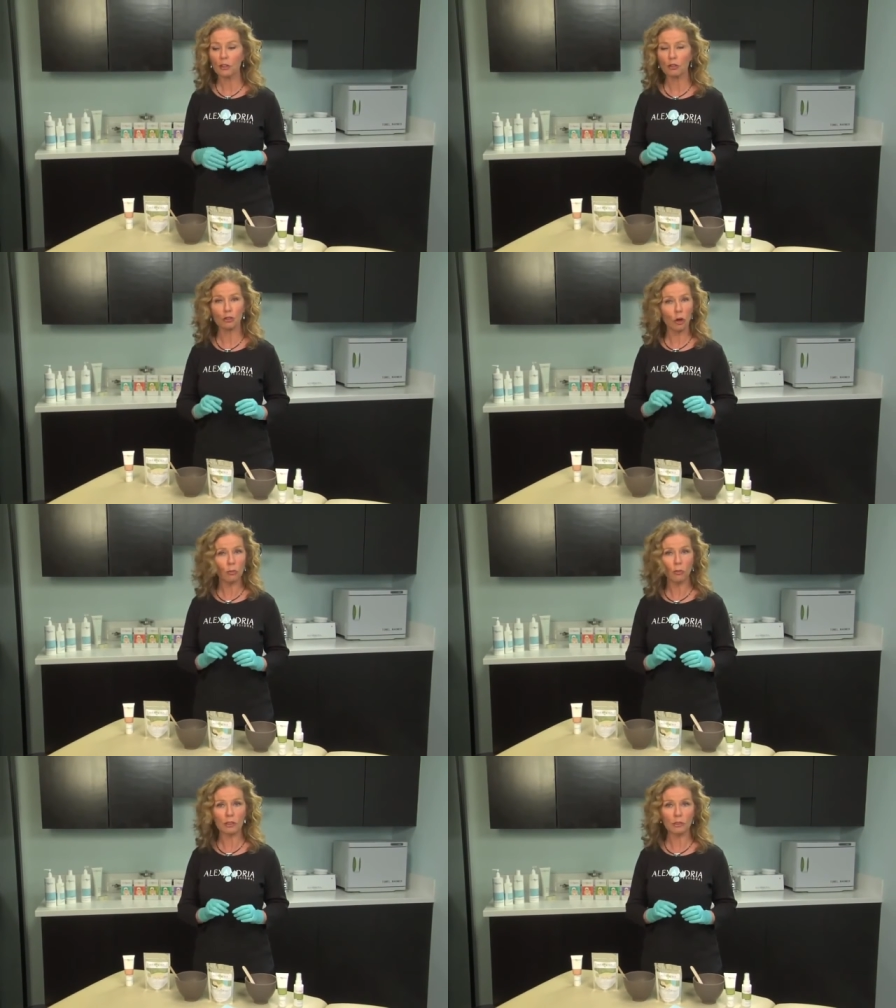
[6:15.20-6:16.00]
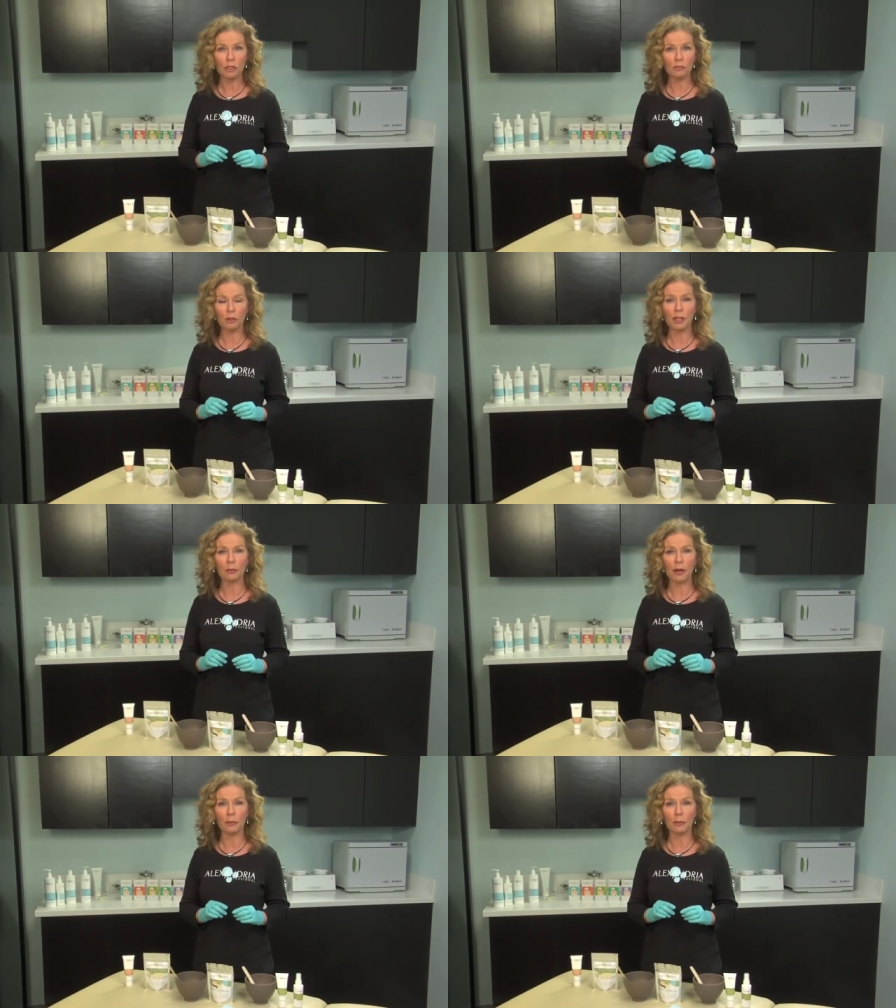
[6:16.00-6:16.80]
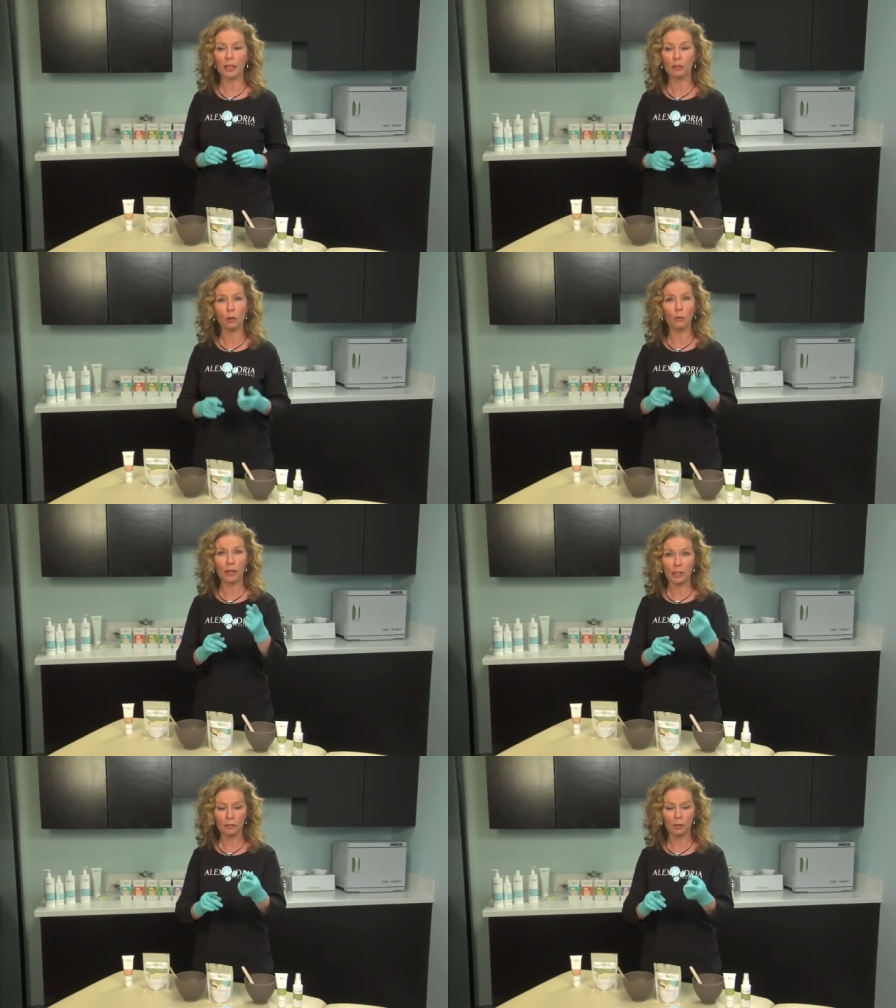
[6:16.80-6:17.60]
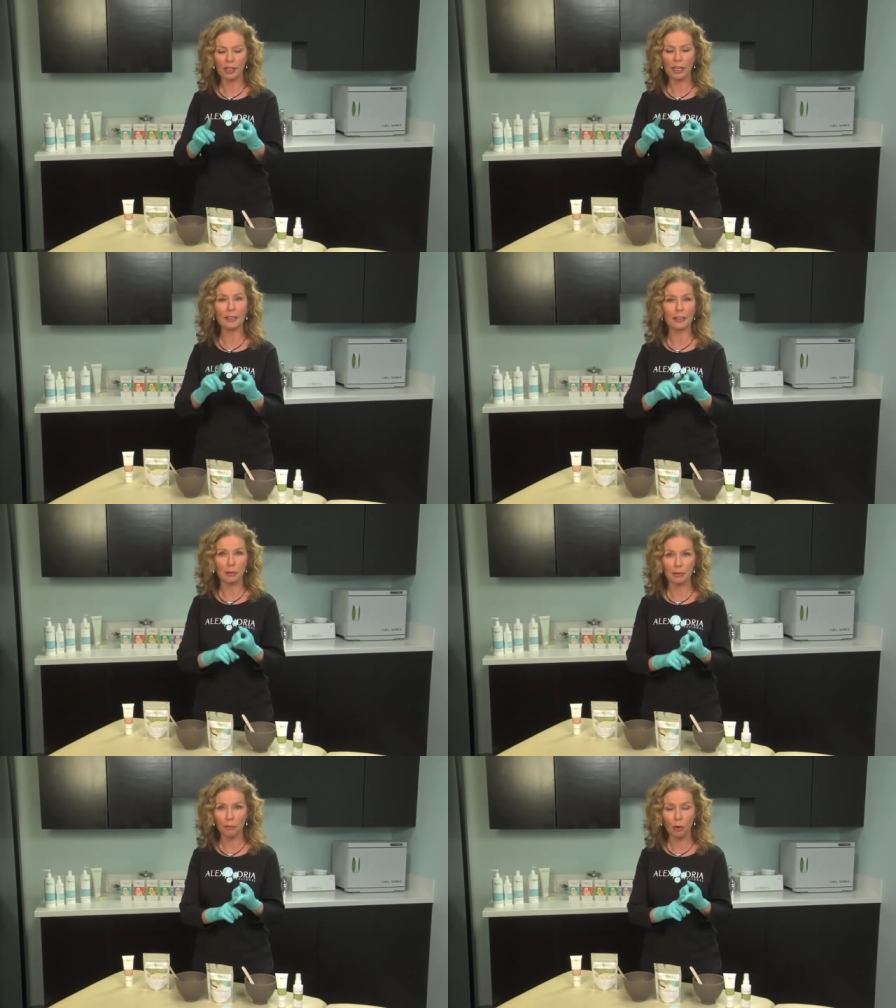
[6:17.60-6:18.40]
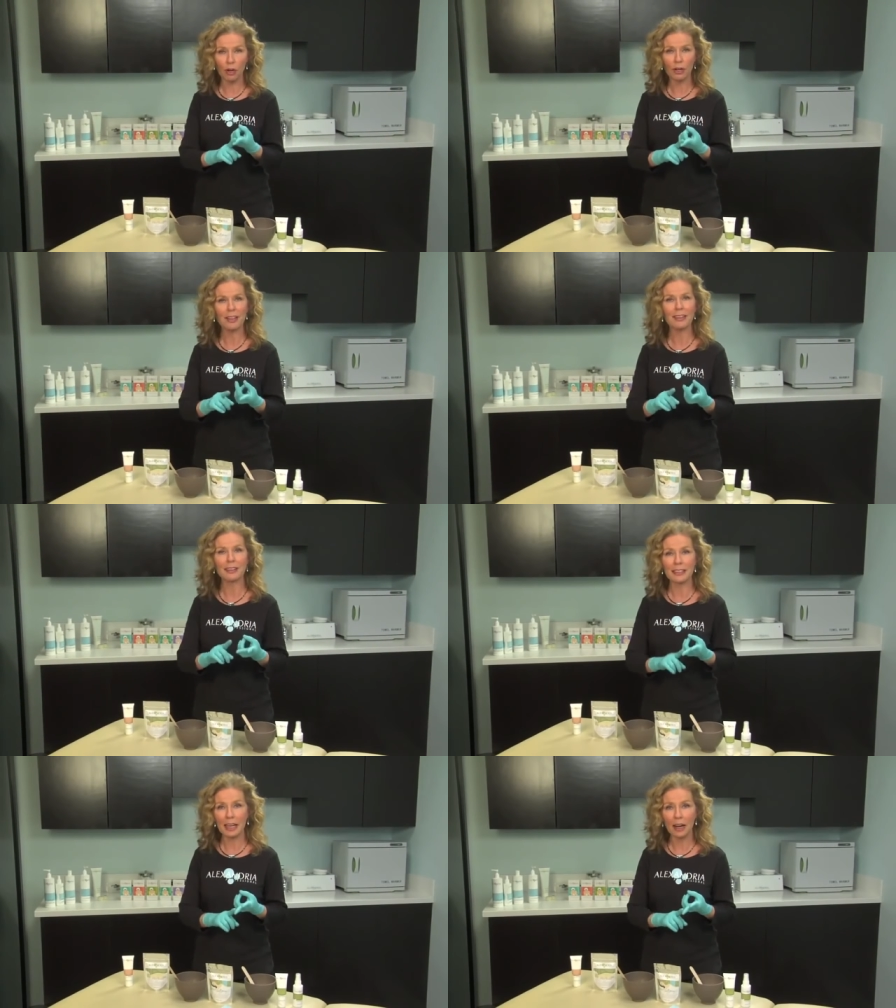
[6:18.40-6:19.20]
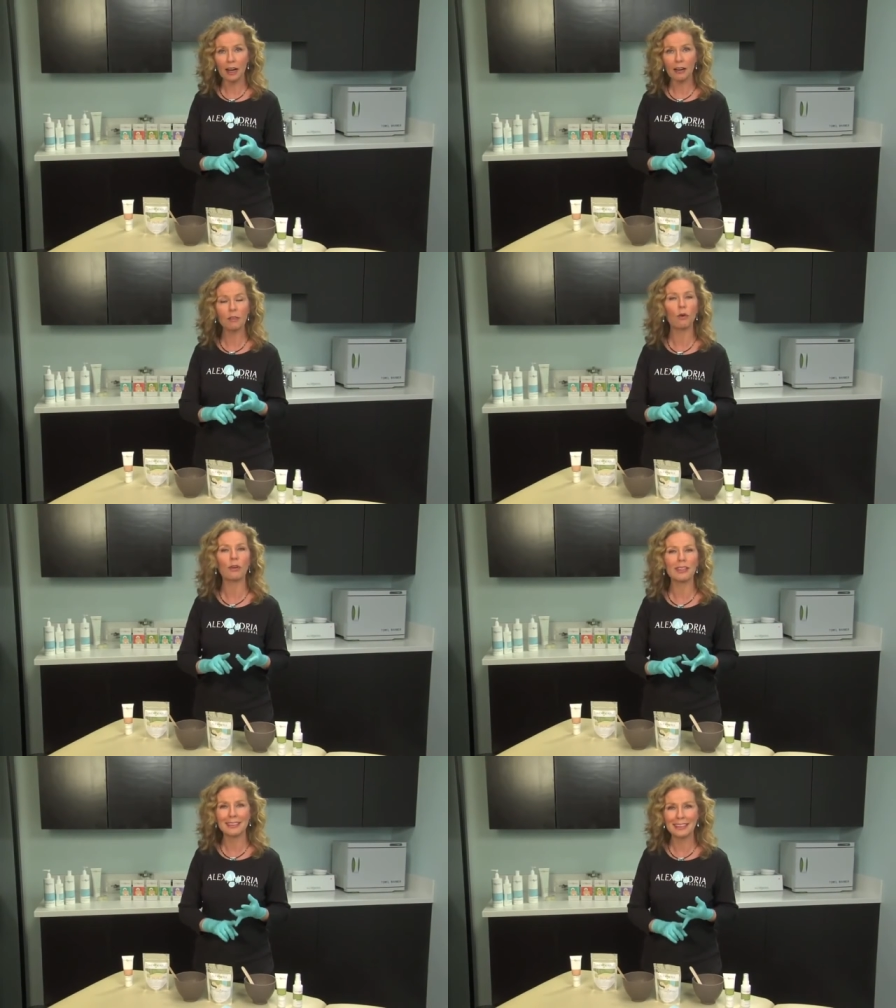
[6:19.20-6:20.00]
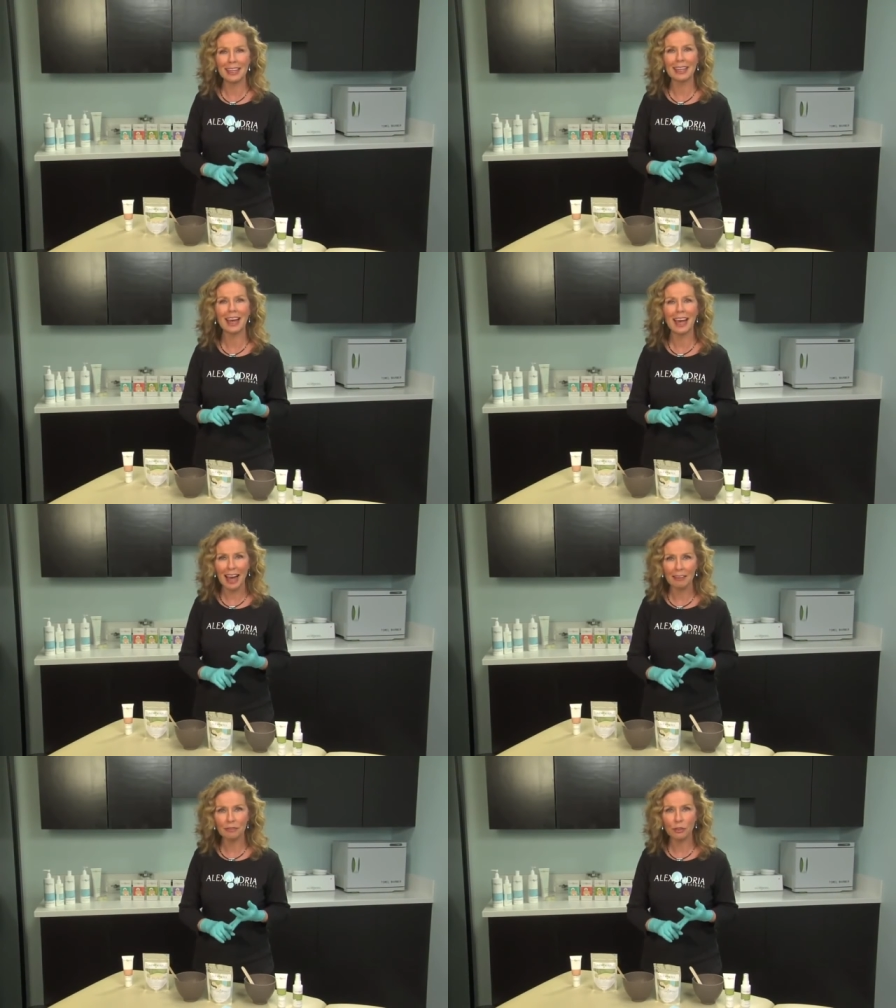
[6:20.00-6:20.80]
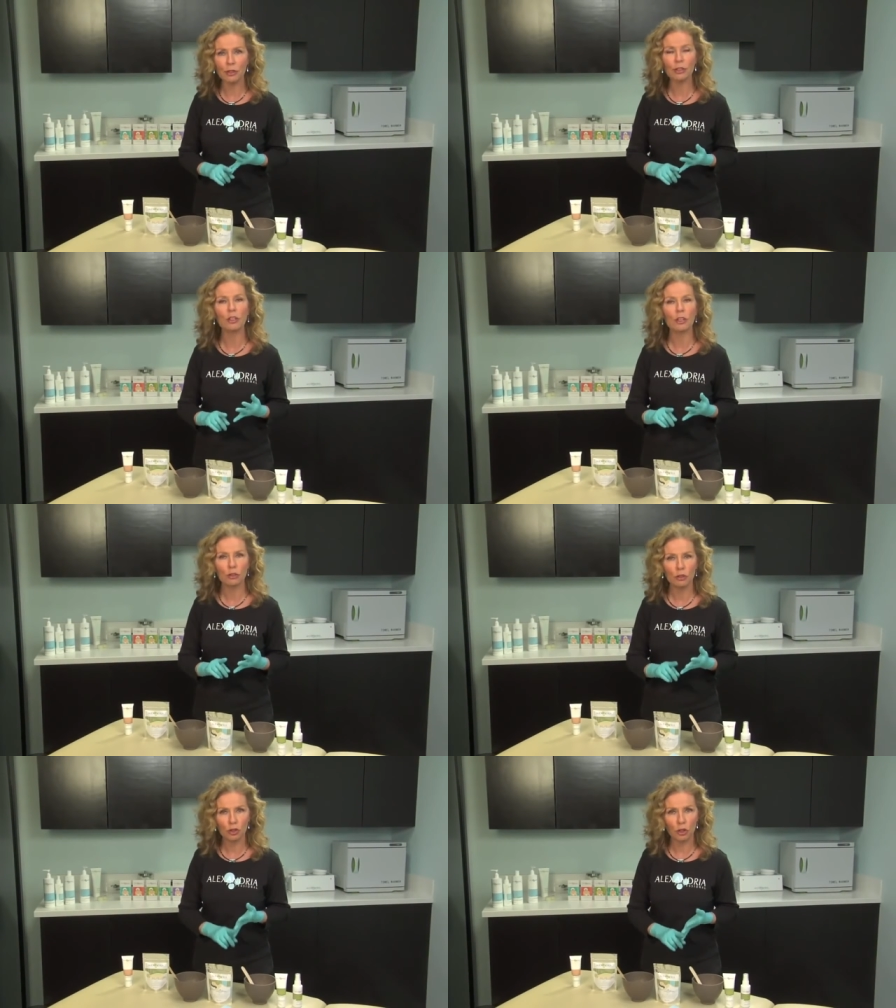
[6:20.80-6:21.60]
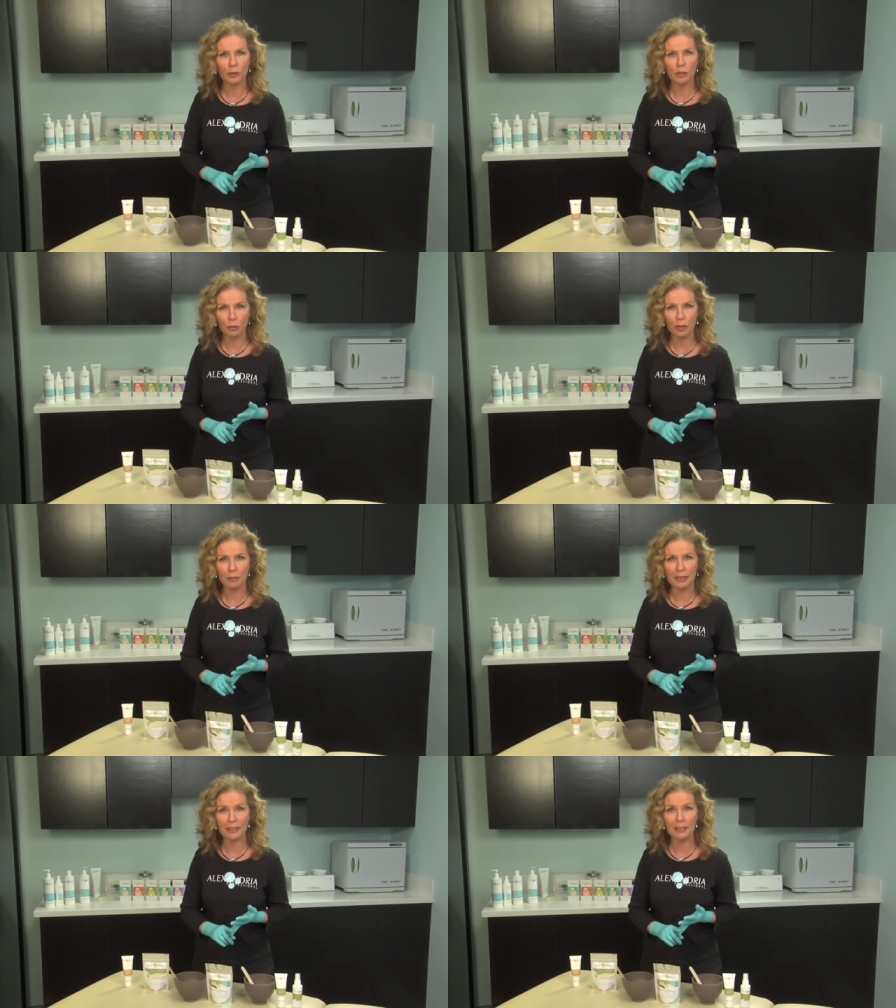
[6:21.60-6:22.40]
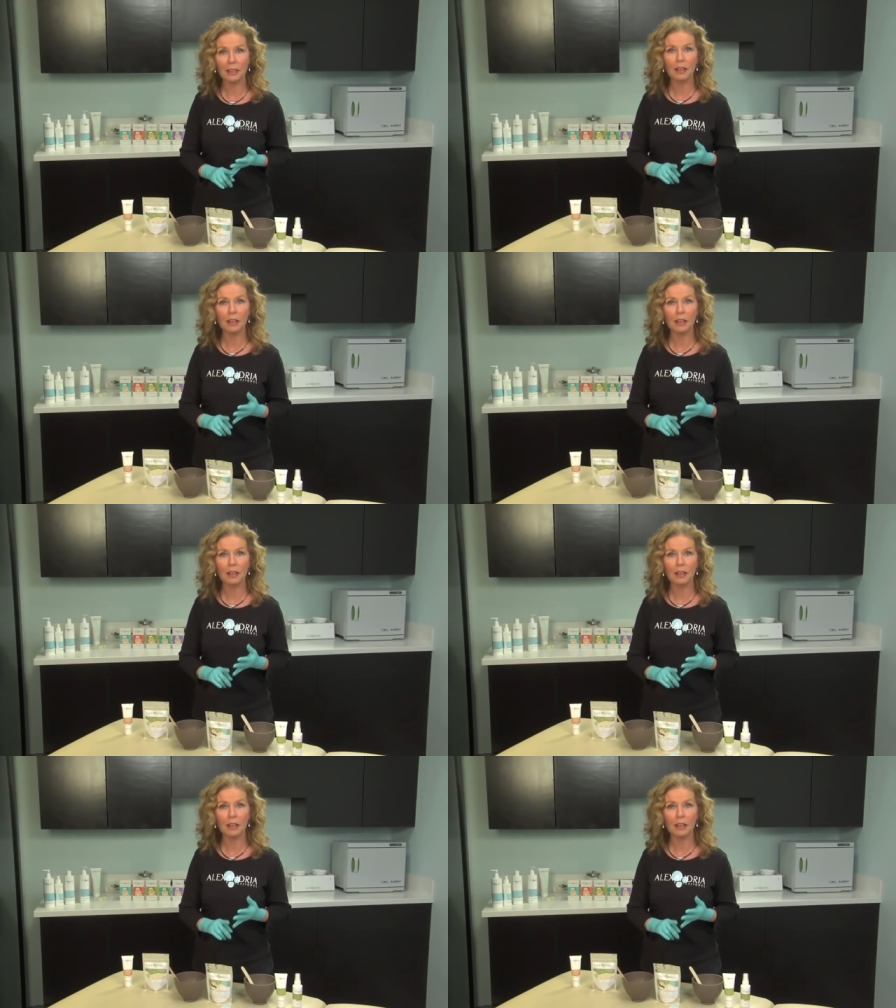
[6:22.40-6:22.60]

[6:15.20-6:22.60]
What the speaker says: You don't want to exfoliate right away. You don't want to exfoliate the day before, the day of, or the day after your sugaring treatments.